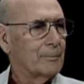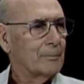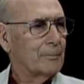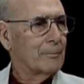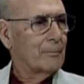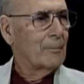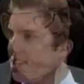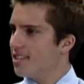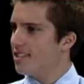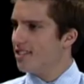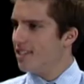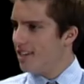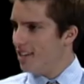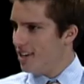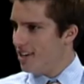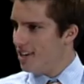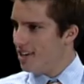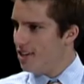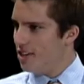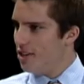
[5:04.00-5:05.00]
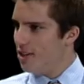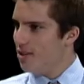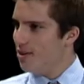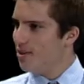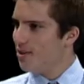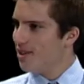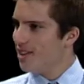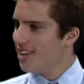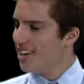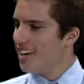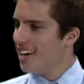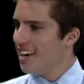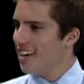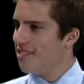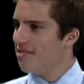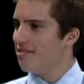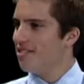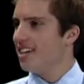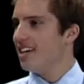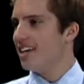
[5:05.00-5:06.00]
Now, Frank Z, you were
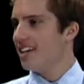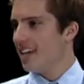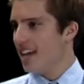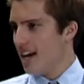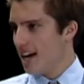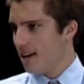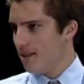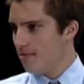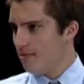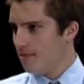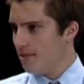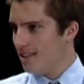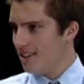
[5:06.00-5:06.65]
in Vietnam.